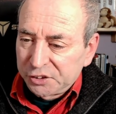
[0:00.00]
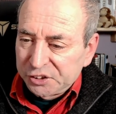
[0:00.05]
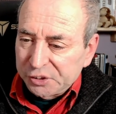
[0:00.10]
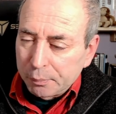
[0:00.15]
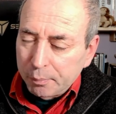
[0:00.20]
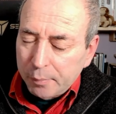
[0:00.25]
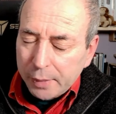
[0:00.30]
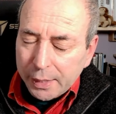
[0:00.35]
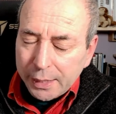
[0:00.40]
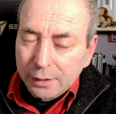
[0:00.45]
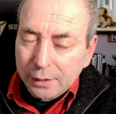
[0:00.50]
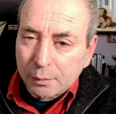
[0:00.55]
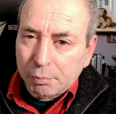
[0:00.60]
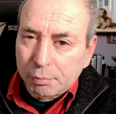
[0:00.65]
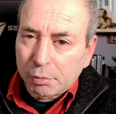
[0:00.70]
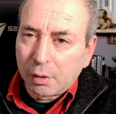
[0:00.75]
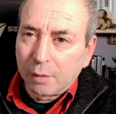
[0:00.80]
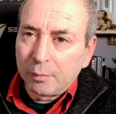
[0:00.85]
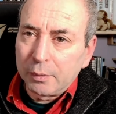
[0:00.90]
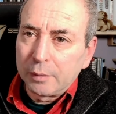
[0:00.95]
To me, the
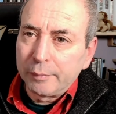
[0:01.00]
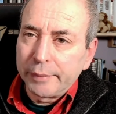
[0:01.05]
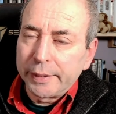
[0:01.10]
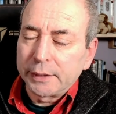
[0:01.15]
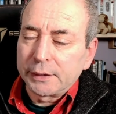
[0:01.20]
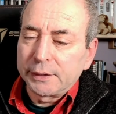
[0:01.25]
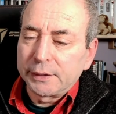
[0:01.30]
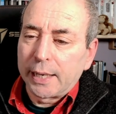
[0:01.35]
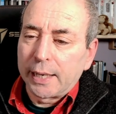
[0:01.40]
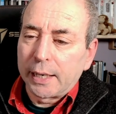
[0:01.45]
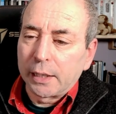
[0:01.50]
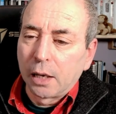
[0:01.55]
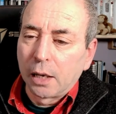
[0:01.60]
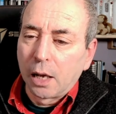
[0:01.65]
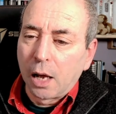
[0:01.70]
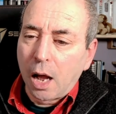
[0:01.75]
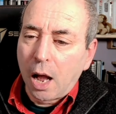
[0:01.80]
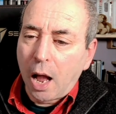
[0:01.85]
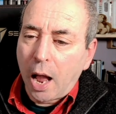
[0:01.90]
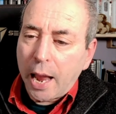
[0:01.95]
problem is that
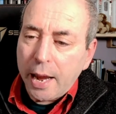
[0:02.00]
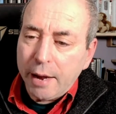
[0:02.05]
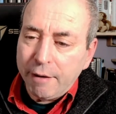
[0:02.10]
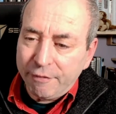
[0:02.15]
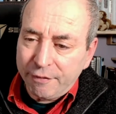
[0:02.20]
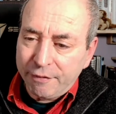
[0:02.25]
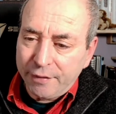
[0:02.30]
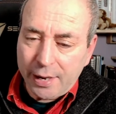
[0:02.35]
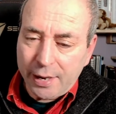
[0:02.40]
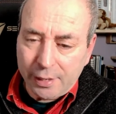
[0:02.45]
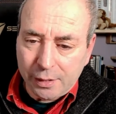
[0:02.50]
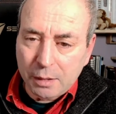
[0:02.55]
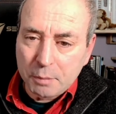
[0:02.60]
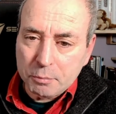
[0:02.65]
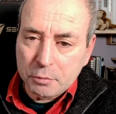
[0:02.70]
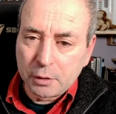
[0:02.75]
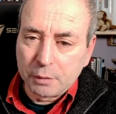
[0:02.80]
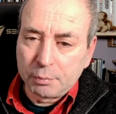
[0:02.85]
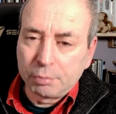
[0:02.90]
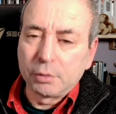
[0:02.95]
a fair
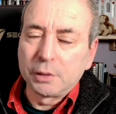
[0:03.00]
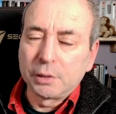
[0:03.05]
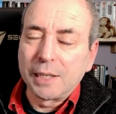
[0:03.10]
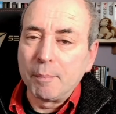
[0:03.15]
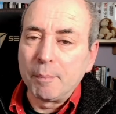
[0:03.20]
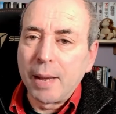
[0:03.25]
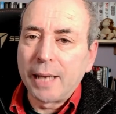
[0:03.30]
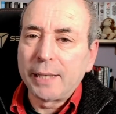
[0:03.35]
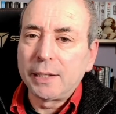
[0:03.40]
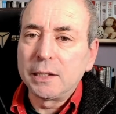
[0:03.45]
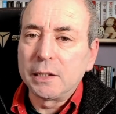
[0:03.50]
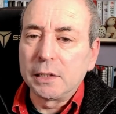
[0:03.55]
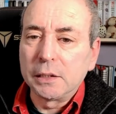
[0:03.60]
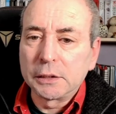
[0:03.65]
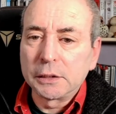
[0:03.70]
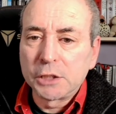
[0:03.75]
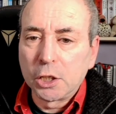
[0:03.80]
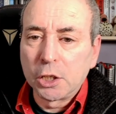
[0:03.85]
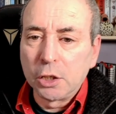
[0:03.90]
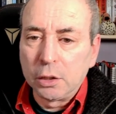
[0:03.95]
number of project
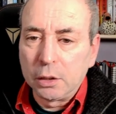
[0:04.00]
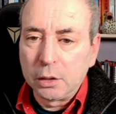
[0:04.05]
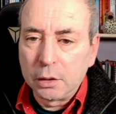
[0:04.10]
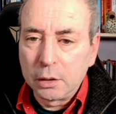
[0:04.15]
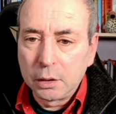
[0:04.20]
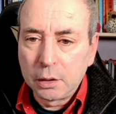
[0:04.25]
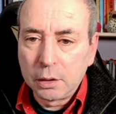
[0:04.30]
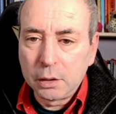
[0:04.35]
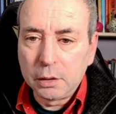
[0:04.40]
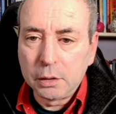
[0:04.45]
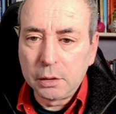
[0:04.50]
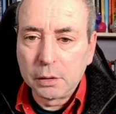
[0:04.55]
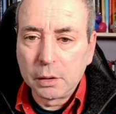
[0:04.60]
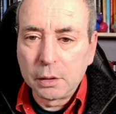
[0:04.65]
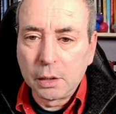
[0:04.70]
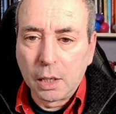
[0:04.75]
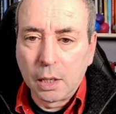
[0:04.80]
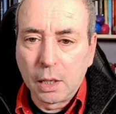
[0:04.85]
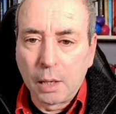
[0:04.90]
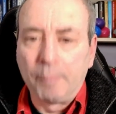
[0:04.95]
managers
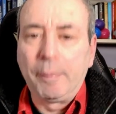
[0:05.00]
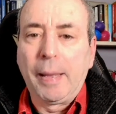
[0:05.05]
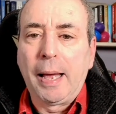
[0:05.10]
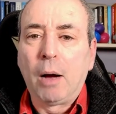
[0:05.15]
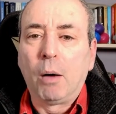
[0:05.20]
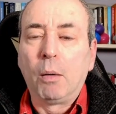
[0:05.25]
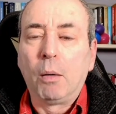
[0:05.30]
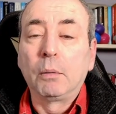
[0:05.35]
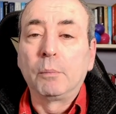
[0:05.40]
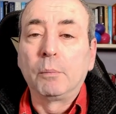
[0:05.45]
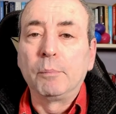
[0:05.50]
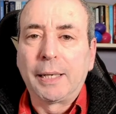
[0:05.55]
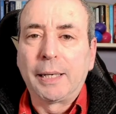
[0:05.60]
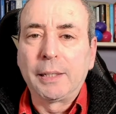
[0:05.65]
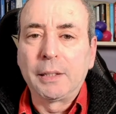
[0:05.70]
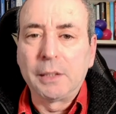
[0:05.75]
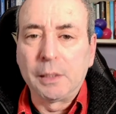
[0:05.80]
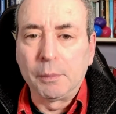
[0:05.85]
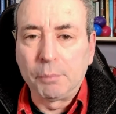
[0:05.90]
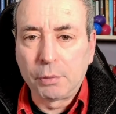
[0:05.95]
learn about
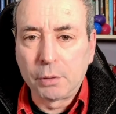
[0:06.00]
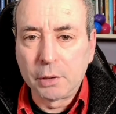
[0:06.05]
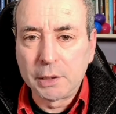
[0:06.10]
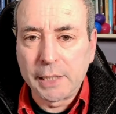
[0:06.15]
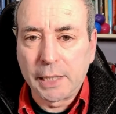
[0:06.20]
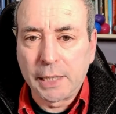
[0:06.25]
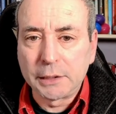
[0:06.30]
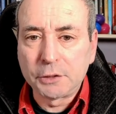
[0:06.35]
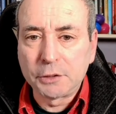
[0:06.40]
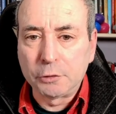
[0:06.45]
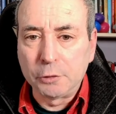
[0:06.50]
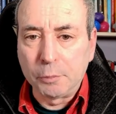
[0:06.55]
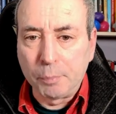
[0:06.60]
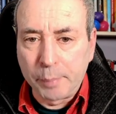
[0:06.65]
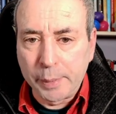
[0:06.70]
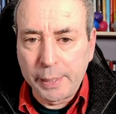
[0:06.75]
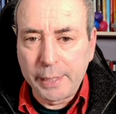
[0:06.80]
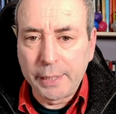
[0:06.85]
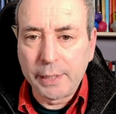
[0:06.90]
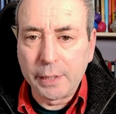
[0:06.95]
managing projects through
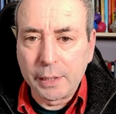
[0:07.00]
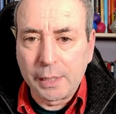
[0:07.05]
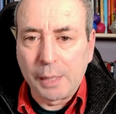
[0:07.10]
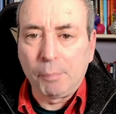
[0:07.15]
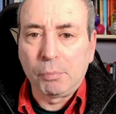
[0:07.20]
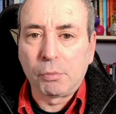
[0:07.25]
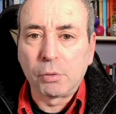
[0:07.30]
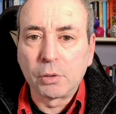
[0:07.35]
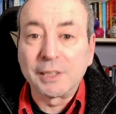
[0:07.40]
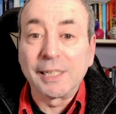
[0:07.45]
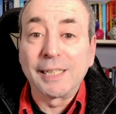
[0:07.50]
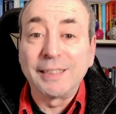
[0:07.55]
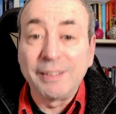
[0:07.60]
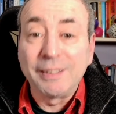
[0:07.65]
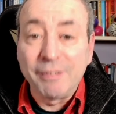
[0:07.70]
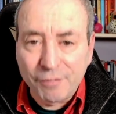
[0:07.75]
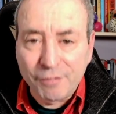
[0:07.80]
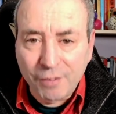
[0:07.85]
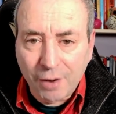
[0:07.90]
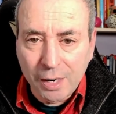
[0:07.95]
being in a
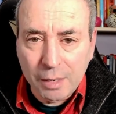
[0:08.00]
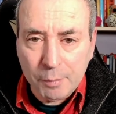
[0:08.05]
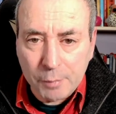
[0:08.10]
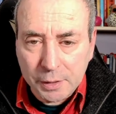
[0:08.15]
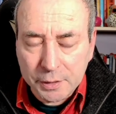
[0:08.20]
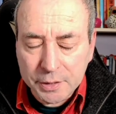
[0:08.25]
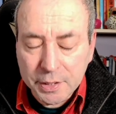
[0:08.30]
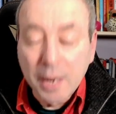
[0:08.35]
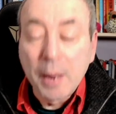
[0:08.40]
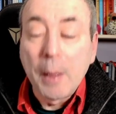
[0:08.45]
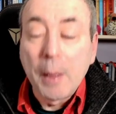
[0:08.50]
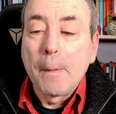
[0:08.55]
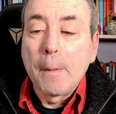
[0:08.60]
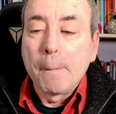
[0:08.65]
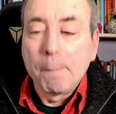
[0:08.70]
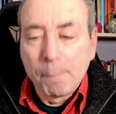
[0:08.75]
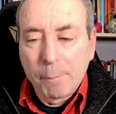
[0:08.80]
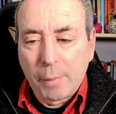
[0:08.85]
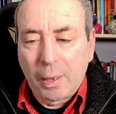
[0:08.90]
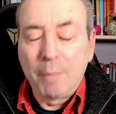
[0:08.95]
project environment,
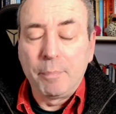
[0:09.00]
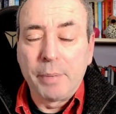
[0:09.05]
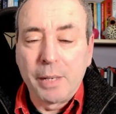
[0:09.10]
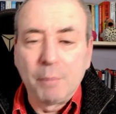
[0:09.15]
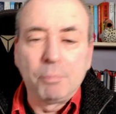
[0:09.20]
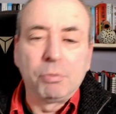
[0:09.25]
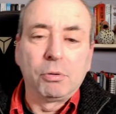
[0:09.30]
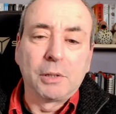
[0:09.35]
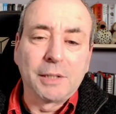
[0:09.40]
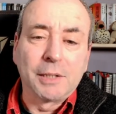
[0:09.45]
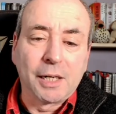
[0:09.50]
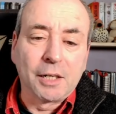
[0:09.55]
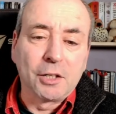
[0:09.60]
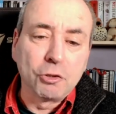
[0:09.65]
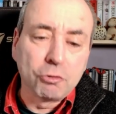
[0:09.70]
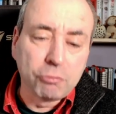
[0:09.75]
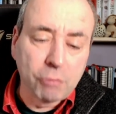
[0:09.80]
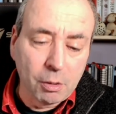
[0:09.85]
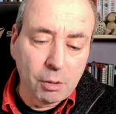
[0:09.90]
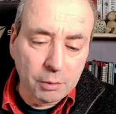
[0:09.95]
by being project
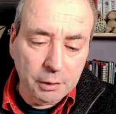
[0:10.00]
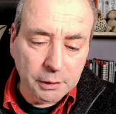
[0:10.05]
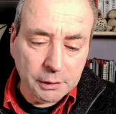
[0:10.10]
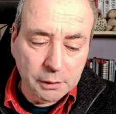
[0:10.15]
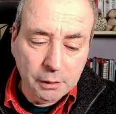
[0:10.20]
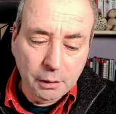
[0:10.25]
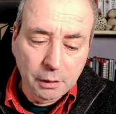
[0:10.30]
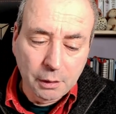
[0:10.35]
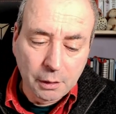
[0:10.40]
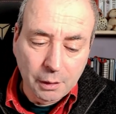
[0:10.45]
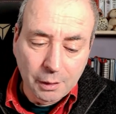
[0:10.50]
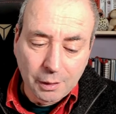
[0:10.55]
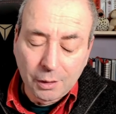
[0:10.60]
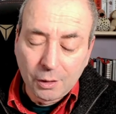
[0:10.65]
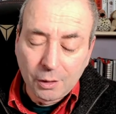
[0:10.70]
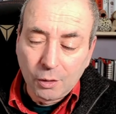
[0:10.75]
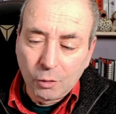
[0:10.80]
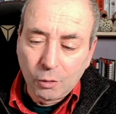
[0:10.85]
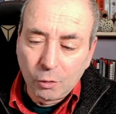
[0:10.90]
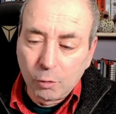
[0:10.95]
controllers,
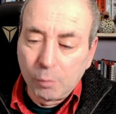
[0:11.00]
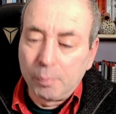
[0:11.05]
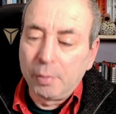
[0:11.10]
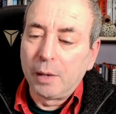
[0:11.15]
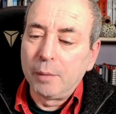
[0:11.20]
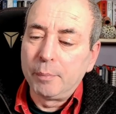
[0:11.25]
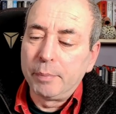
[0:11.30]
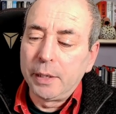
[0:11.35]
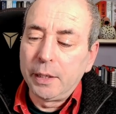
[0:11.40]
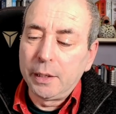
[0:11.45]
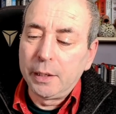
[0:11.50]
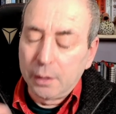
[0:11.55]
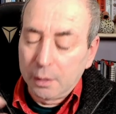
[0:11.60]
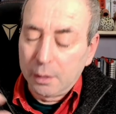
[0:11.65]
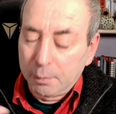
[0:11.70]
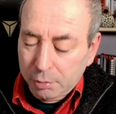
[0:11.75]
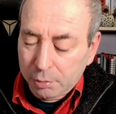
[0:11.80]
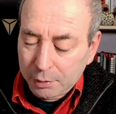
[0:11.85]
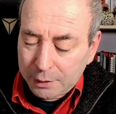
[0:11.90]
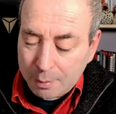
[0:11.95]
or by being
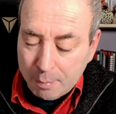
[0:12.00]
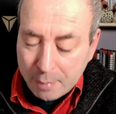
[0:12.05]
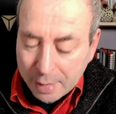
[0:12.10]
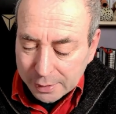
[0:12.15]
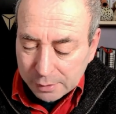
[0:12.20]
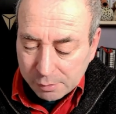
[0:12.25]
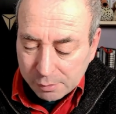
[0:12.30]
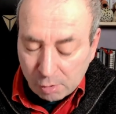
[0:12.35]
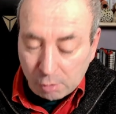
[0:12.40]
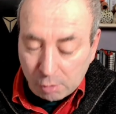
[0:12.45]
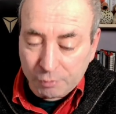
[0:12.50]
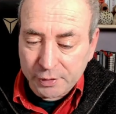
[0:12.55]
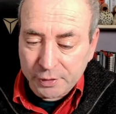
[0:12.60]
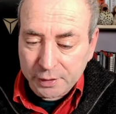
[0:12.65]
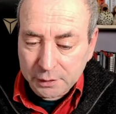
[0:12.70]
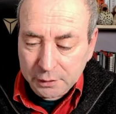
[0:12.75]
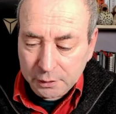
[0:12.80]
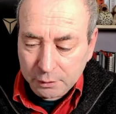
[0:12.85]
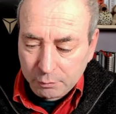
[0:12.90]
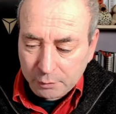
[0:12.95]
in a project management
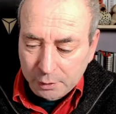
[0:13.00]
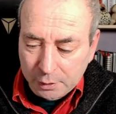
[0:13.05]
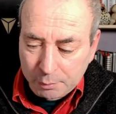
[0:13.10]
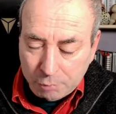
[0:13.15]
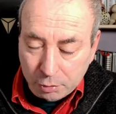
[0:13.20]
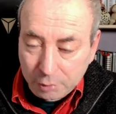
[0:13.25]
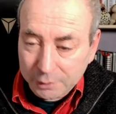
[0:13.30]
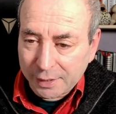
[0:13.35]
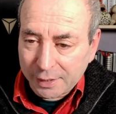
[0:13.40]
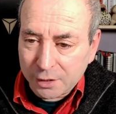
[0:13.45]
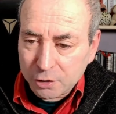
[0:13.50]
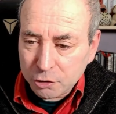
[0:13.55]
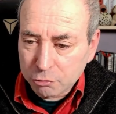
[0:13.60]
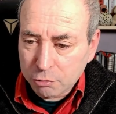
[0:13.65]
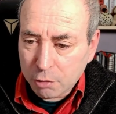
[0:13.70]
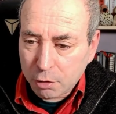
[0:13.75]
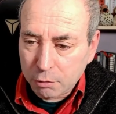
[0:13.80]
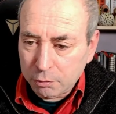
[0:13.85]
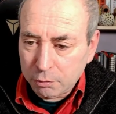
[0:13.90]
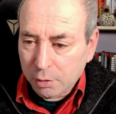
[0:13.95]
office with project
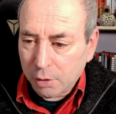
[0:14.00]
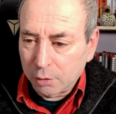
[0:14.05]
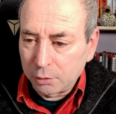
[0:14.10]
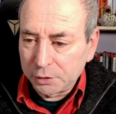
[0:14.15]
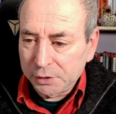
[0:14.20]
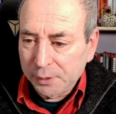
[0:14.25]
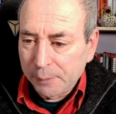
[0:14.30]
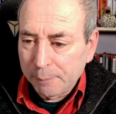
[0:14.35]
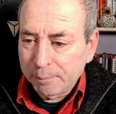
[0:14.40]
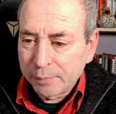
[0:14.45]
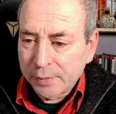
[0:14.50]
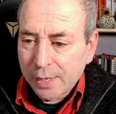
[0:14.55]
control roles.